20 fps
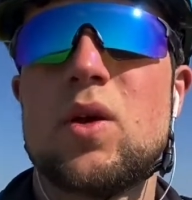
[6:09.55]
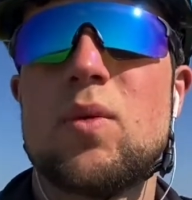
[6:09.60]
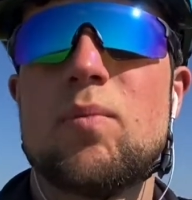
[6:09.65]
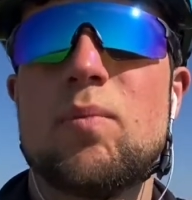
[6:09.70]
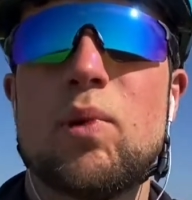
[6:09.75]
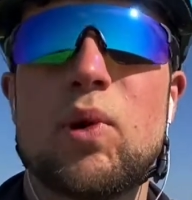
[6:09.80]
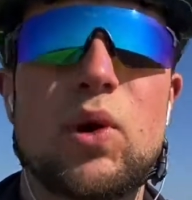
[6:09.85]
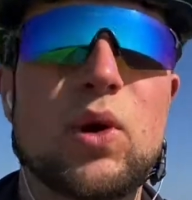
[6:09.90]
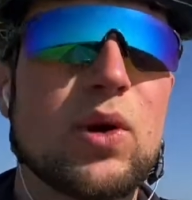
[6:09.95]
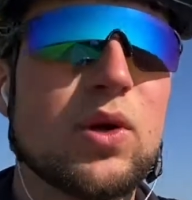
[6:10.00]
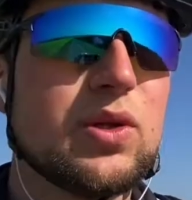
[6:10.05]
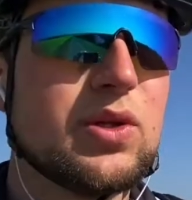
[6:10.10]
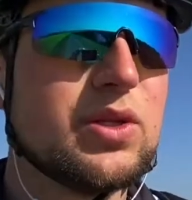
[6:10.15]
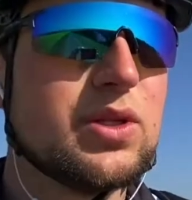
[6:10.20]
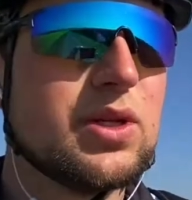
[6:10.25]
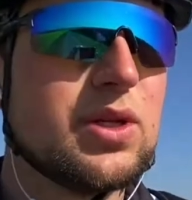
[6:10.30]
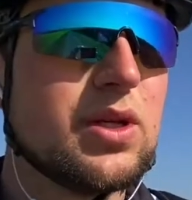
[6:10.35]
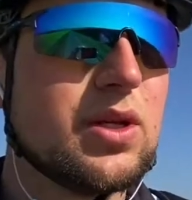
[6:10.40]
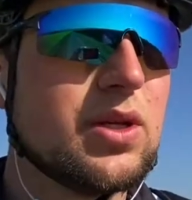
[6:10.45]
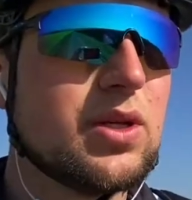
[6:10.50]

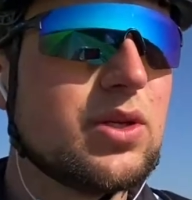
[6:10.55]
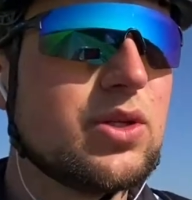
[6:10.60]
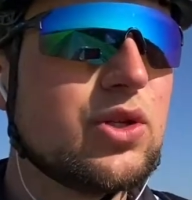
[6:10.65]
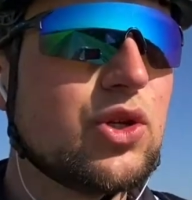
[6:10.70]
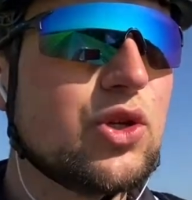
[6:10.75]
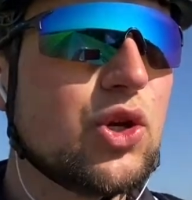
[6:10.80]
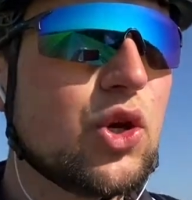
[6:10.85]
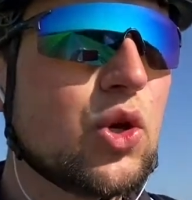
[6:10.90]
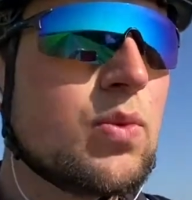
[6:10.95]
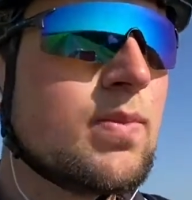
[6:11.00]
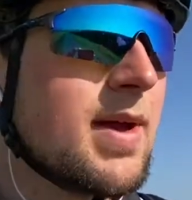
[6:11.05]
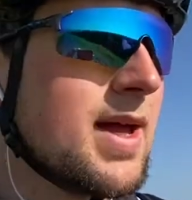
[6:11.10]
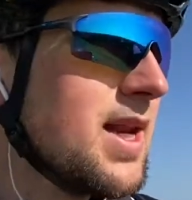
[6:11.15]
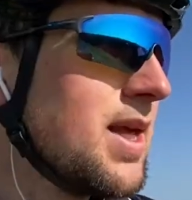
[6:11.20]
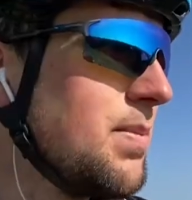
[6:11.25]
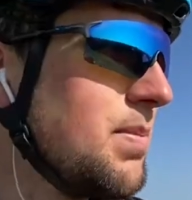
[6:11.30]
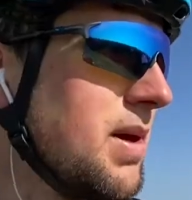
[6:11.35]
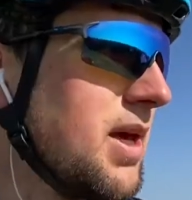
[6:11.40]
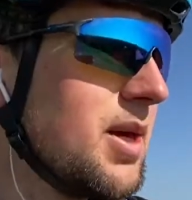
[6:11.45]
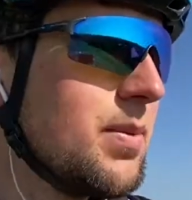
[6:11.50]
but too many
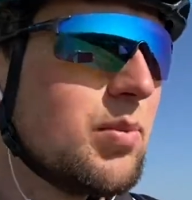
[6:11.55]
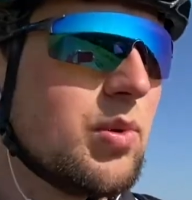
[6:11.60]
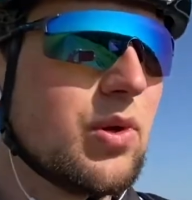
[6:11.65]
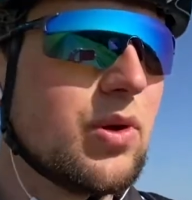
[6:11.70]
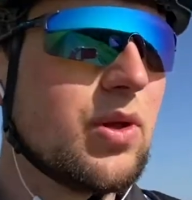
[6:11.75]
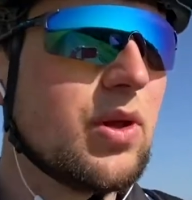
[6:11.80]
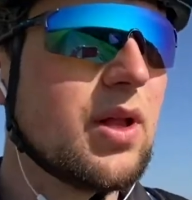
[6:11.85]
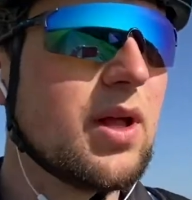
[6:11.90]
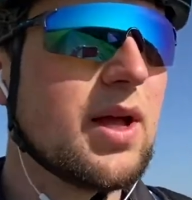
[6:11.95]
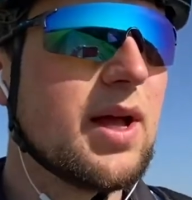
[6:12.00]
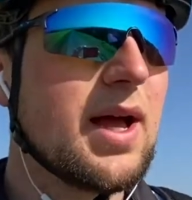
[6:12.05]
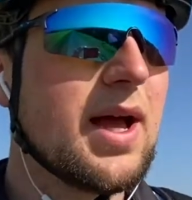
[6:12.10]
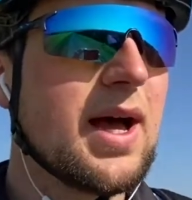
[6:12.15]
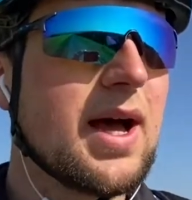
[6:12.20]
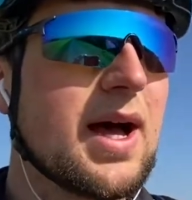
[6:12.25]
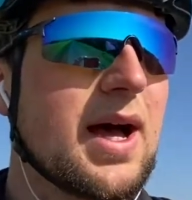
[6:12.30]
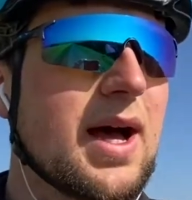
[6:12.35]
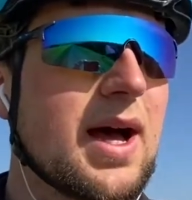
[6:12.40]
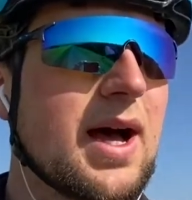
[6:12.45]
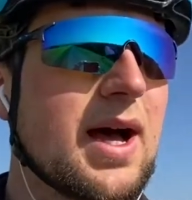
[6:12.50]
people
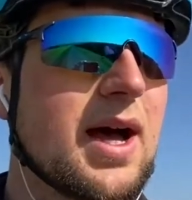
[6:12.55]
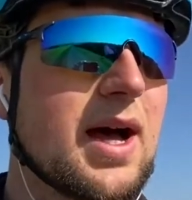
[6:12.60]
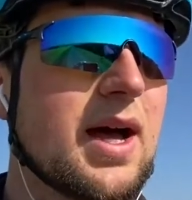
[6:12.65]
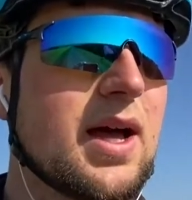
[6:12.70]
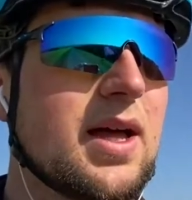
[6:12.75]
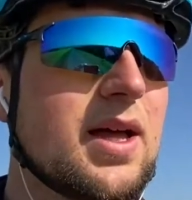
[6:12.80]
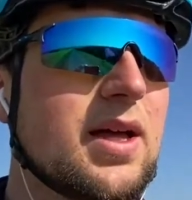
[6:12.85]
are